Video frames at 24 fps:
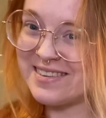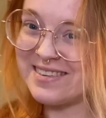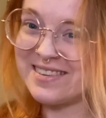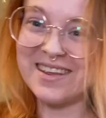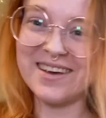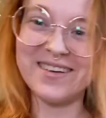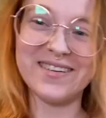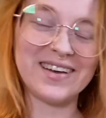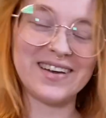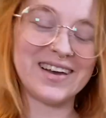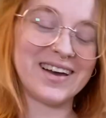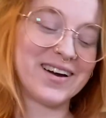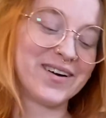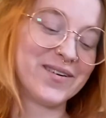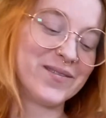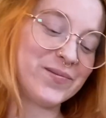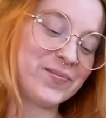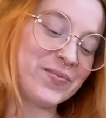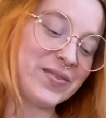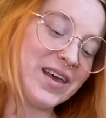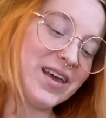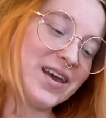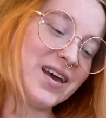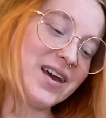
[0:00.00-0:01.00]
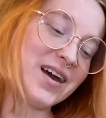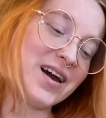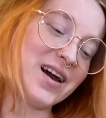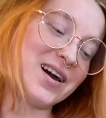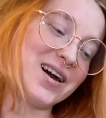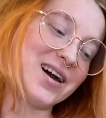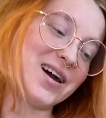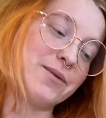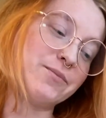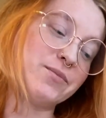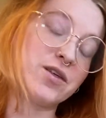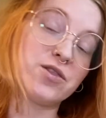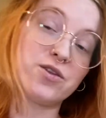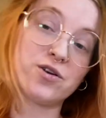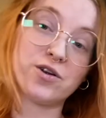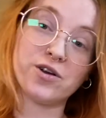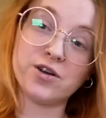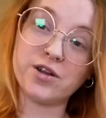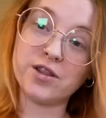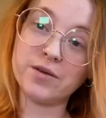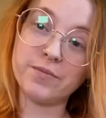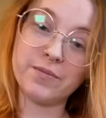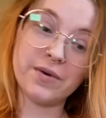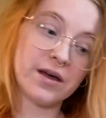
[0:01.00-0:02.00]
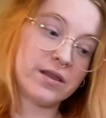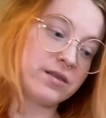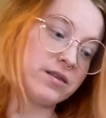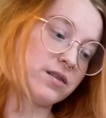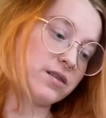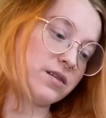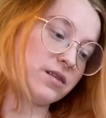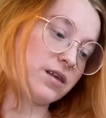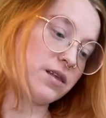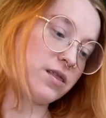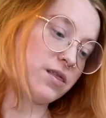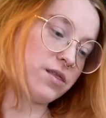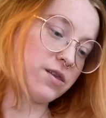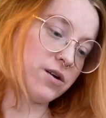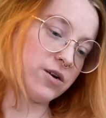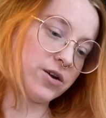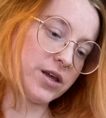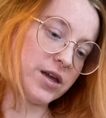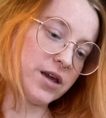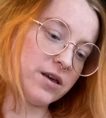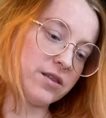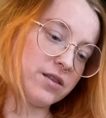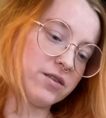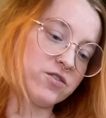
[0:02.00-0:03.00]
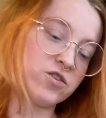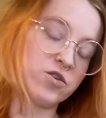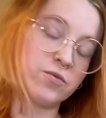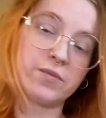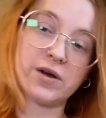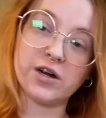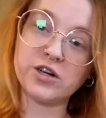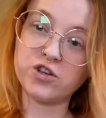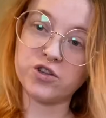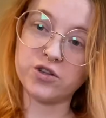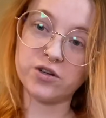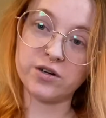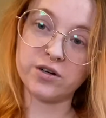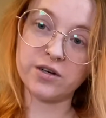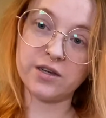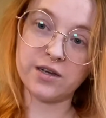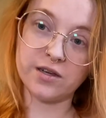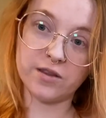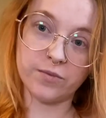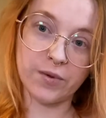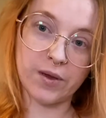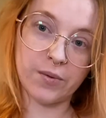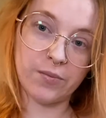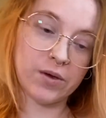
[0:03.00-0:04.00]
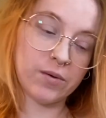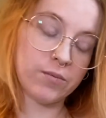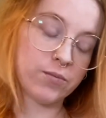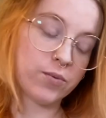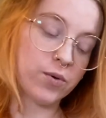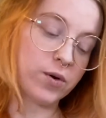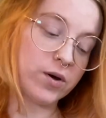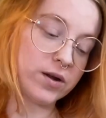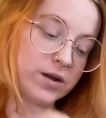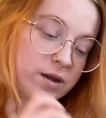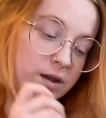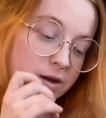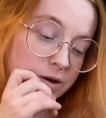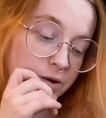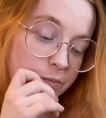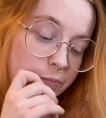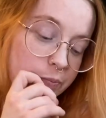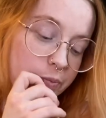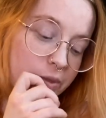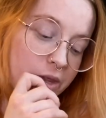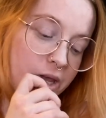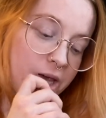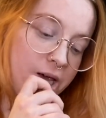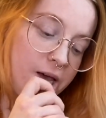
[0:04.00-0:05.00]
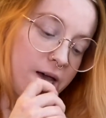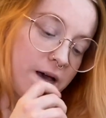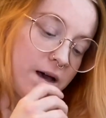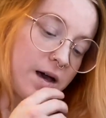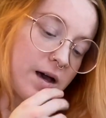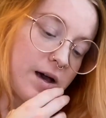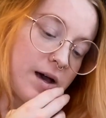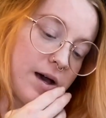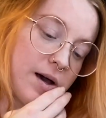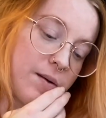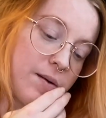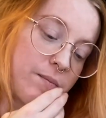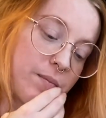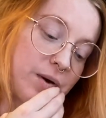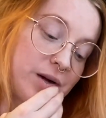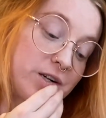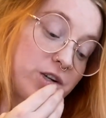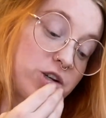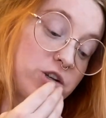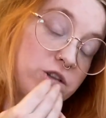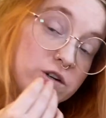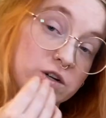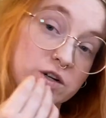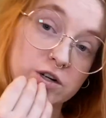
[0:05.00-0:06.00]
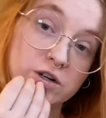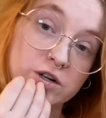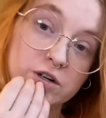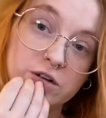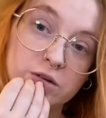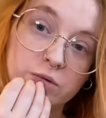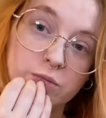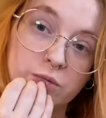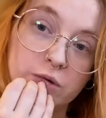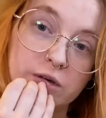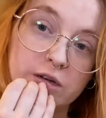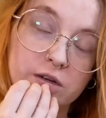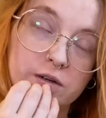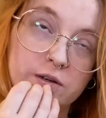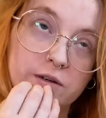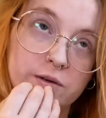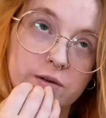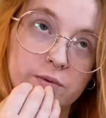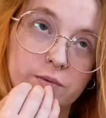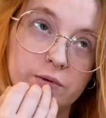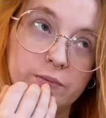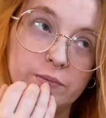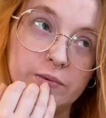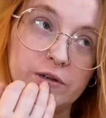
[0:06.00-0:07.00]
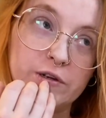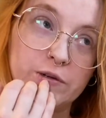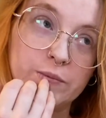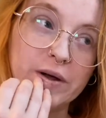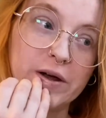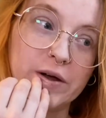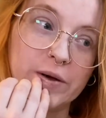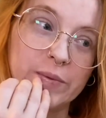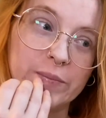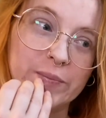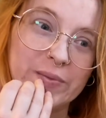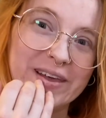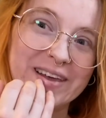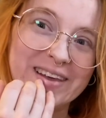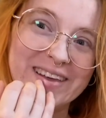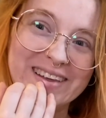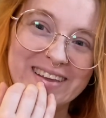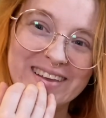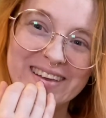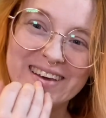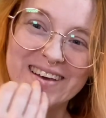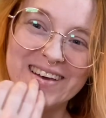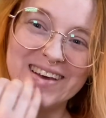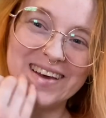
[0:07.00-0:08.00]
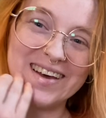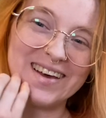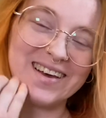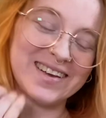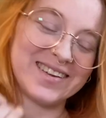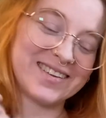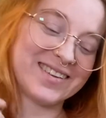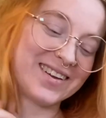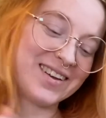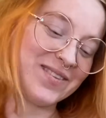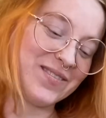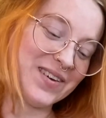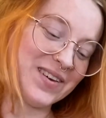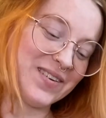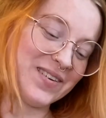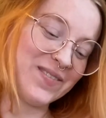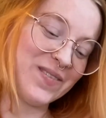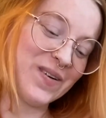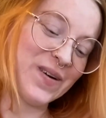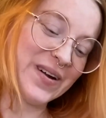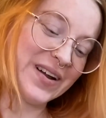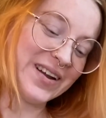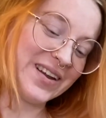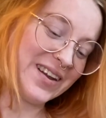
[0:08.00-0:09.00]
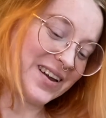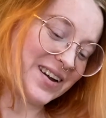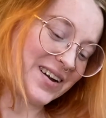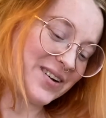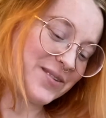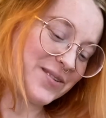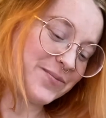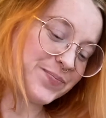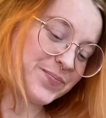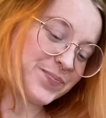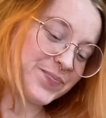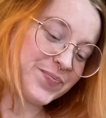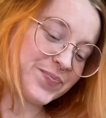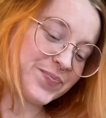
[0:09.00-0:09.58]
There we go. The 3rd of the month, the 30th. So March 30th might be important here. March 3rd, which would be tomorrow, is going to be important here.